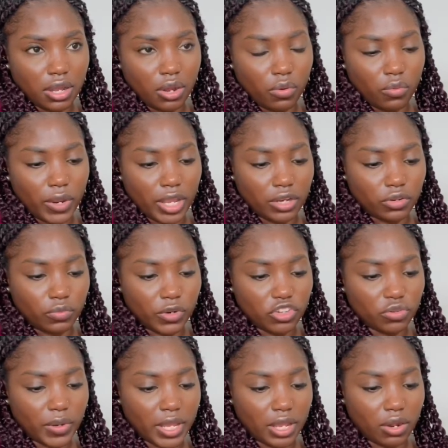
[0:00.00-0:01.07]
Wait, which
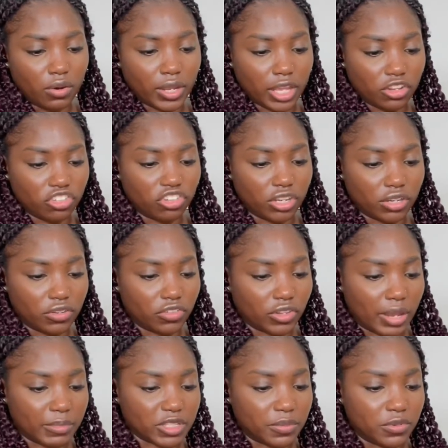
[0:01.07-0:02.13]
way? Okay, shit. So
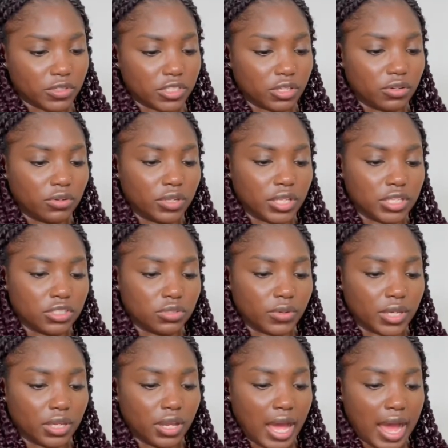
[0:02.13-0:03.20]
I'm supposed to go this
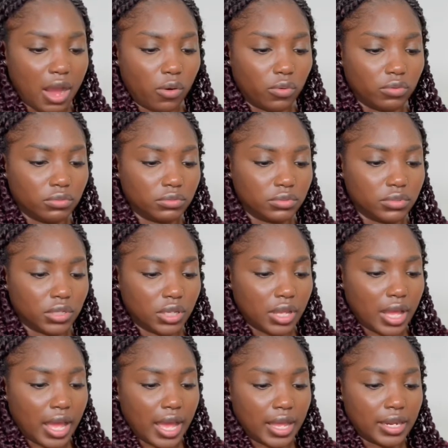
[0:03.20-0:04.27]
way. Ow.
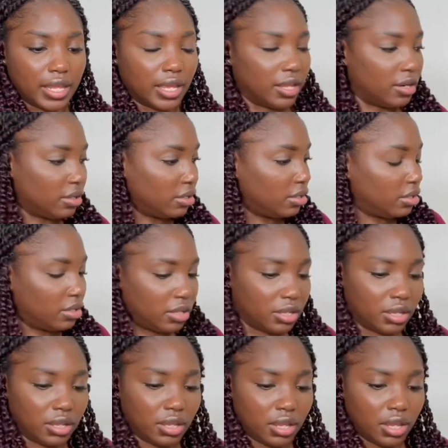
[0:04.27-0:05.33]
And then
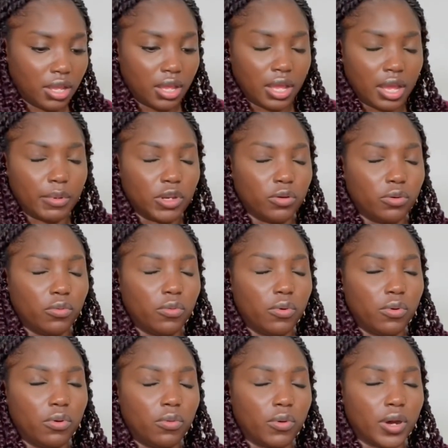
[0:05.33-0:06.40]
I do
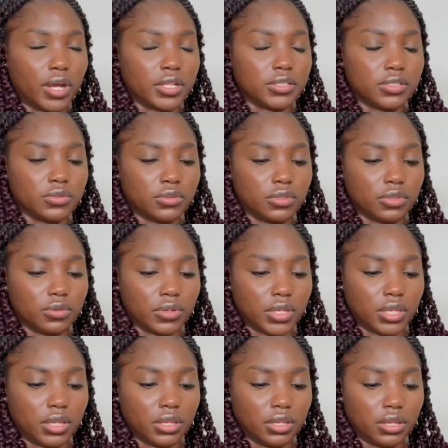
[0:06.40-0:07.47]
1, 2,
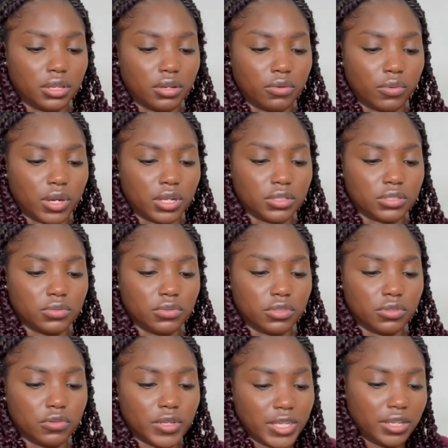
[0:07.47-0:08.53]
3, 1, 2,
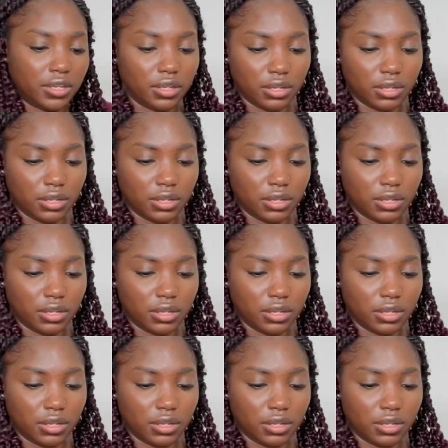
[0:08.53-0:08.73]
3.